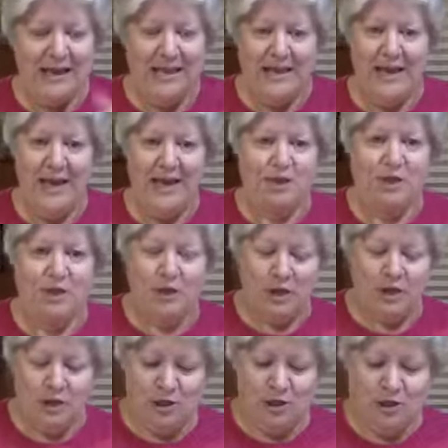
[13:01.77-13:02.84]
they had
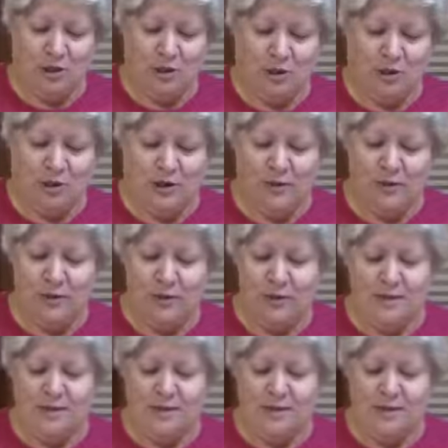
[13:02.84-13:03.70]
Johnny Jordan was